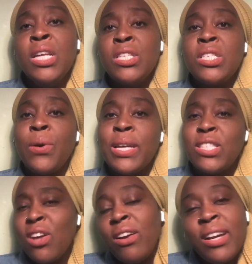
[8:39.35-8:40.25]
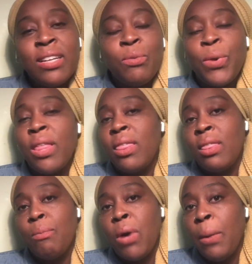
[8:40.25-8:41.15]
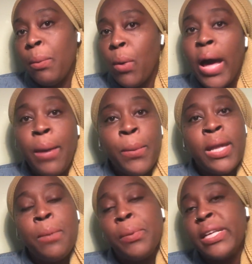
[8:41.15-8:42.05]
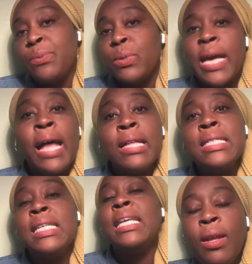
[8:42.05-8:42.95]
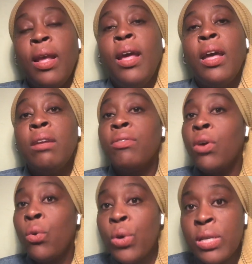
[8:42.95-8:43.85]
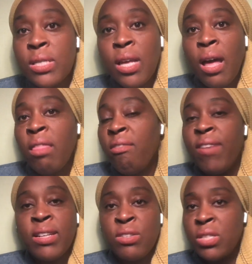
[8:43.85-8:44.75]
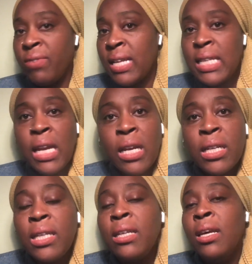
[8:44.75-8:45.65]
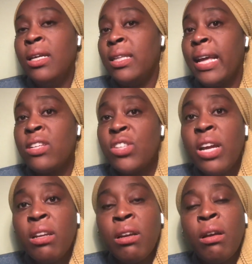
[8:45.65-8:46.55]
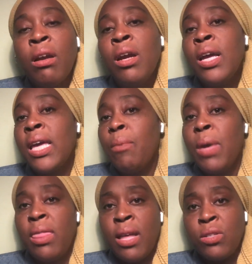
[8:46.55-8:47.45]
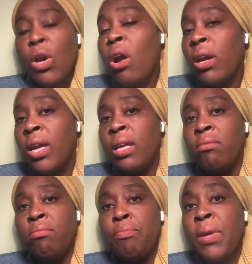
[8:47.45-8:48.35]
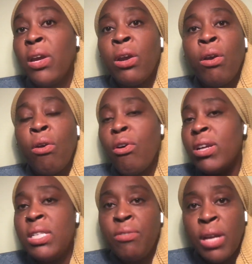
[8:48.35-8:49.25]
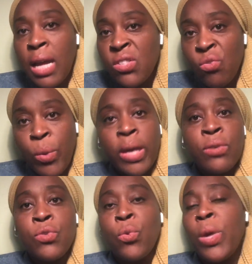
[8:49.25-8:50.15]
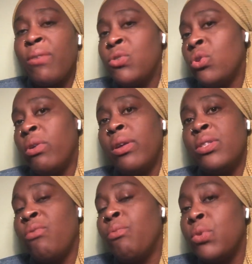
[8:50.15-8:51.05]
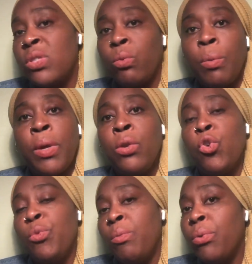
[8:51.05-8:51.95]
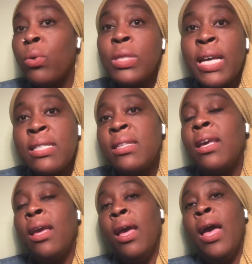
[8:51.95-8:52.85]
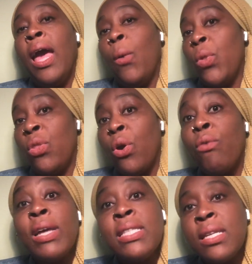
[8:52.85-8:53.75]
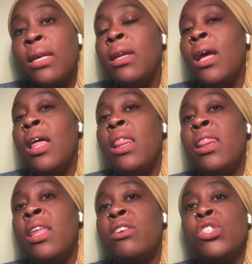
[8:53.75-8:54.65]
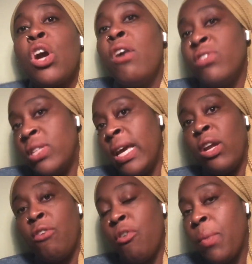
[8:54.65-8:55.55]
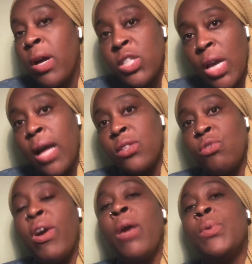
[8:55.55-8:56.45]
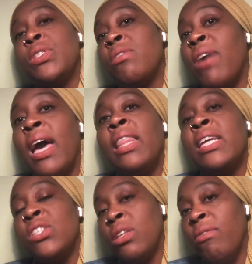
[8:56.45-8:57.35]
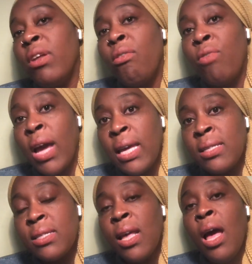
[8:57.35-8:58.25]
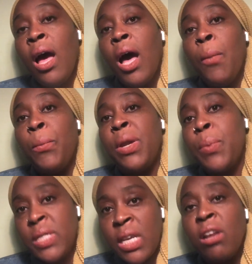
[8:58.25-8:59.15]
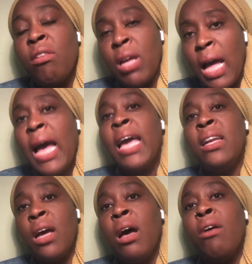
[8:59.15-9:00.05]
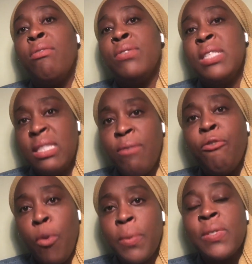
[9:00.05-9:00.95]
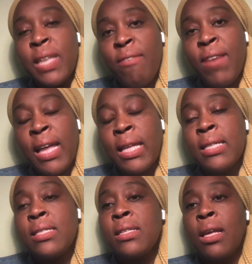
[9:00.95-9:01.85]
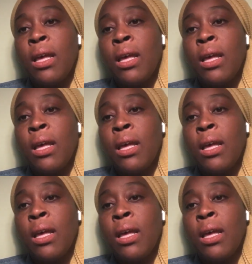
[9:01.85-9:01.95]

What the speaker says: So I started with Muhammad and police brutality, and of course, other vectors of identity, like gender, can make that target bigger or in different kinds of ways. So we have stories of Muslim women who've been protesting, and when they're arrested, their scarves are taken off for mugshots, right? Which is a violation of their rights, but a particular kind of form of state violence.